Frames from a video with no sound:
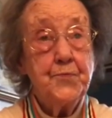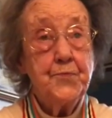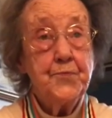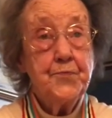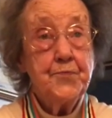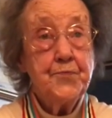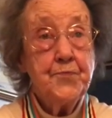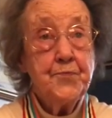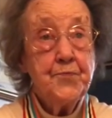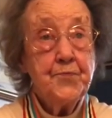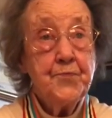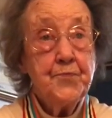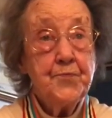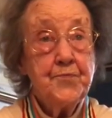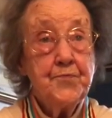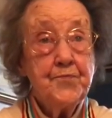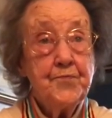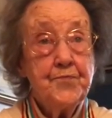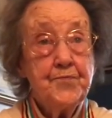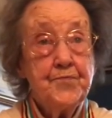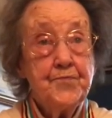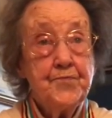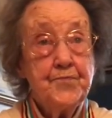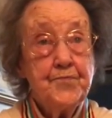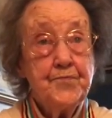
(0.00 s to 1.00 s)
The
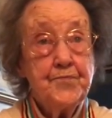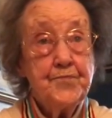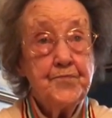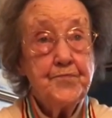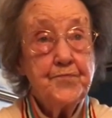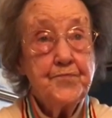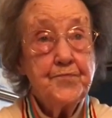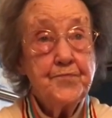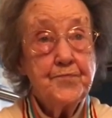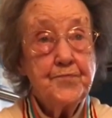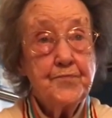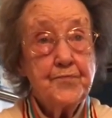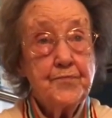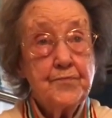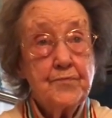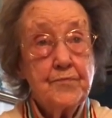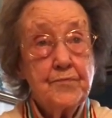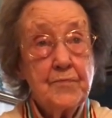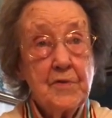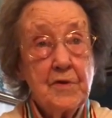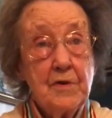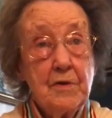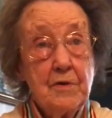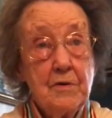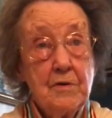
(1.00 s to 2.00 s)
Swedes. The
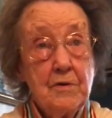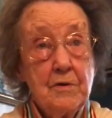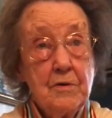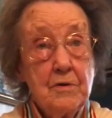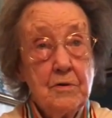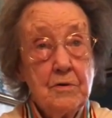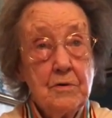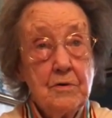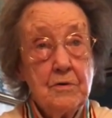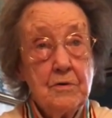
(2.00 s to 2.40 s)
Swedes.